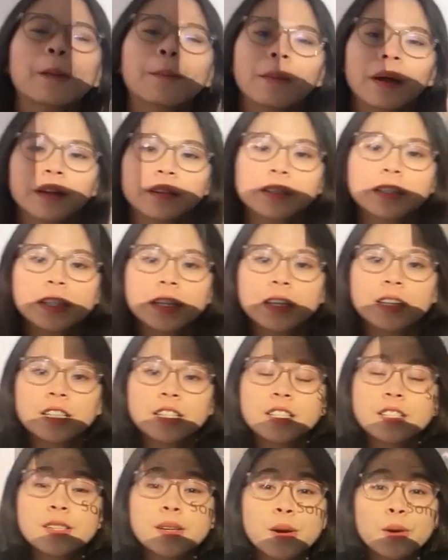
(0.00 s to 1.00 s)
Mountain.
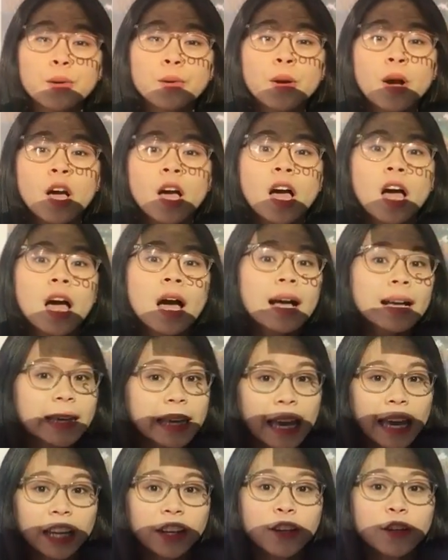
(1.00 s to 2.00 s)
So,
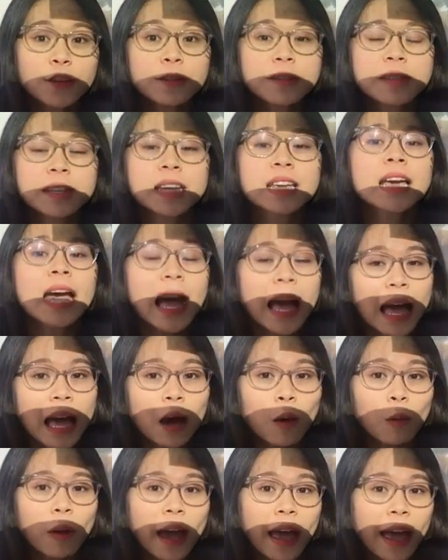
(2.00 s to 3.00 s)
can you see
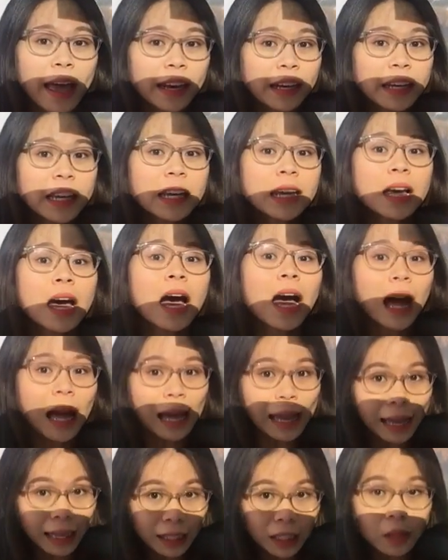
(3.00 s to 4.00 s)
any
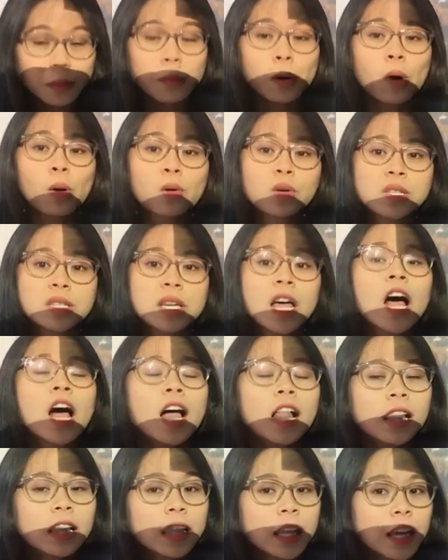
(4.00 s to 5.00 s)
animals
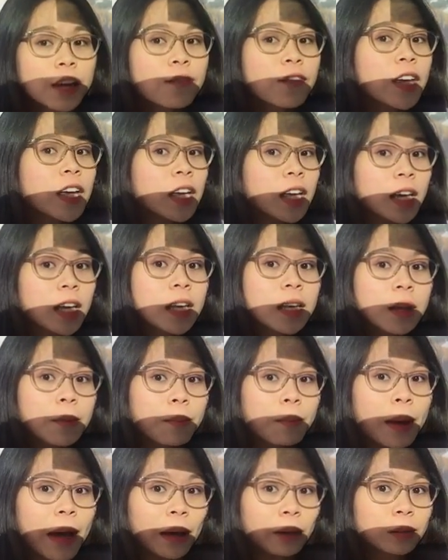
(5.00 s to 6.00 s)
living in the
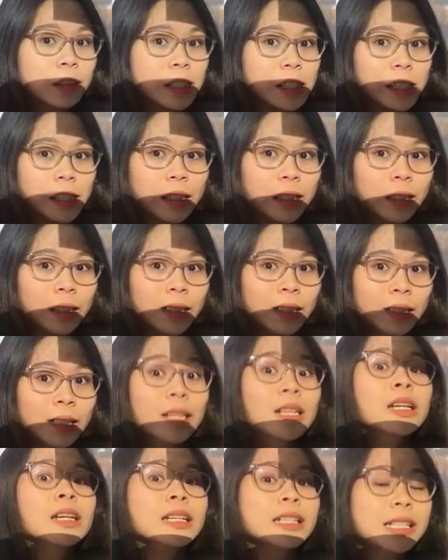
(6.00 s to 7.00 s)
mountain?
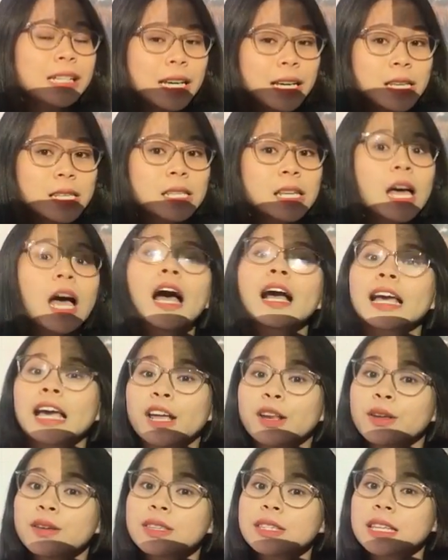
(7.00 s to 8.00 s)
Yes. Can
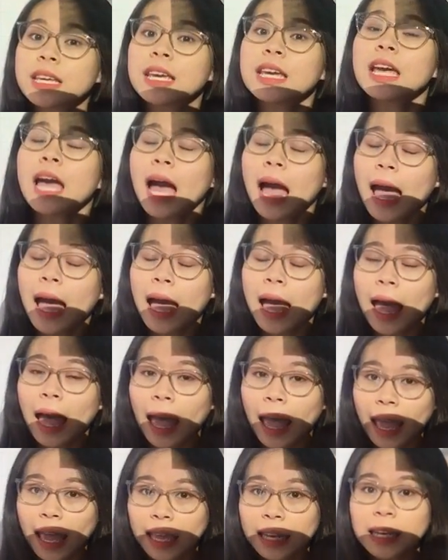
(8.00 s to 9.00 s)
you see
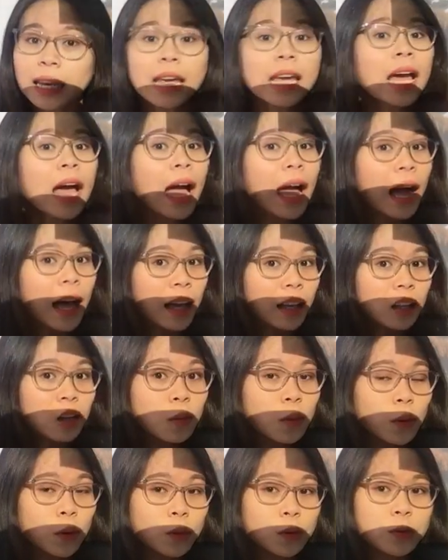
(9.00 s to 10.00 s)
any
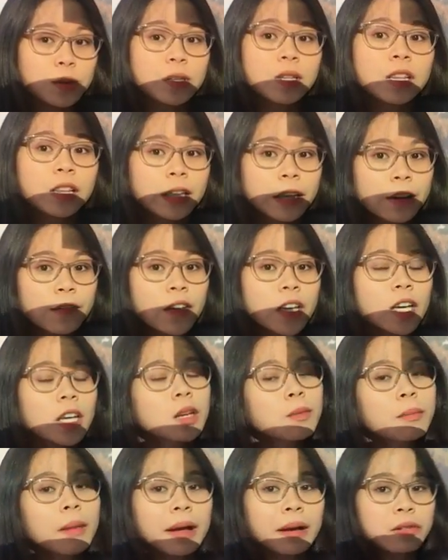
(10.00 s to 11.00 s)
animals living
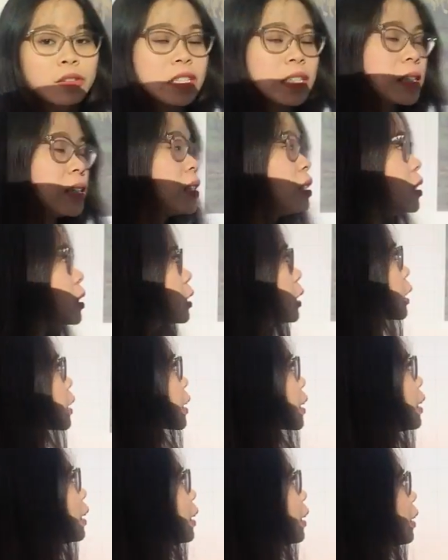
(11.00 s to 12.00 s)
in mountain?
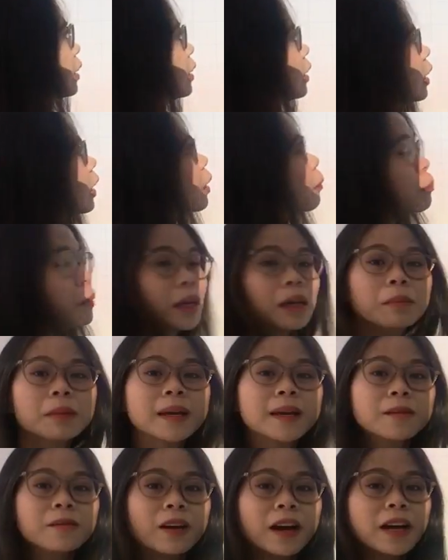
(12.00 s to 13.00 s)
Yeah,
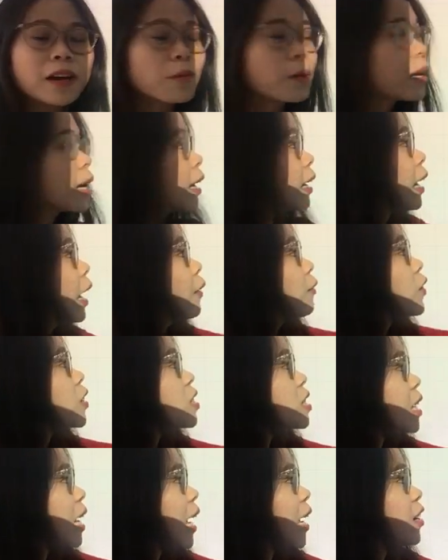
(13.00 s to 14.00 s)
maybe, right? We can have
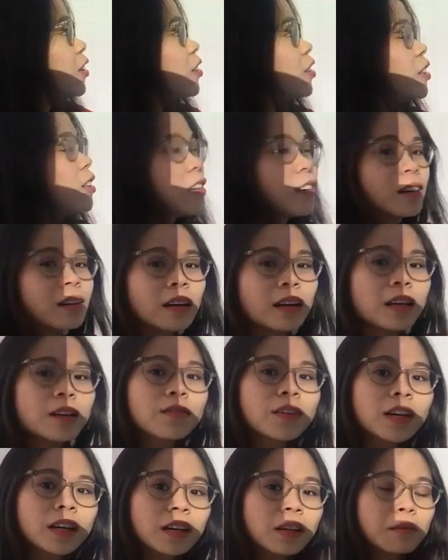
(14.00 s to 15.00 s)
the tiger
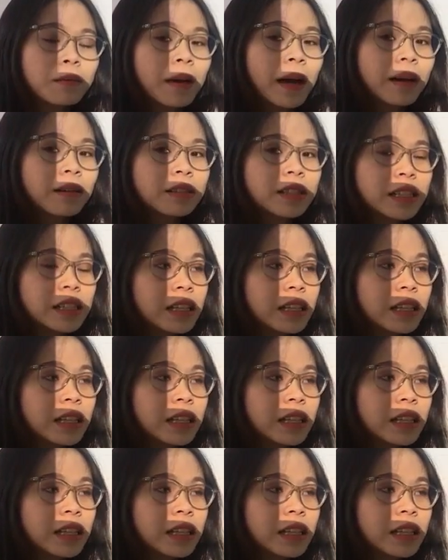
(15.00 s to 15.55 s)
living in the mountain.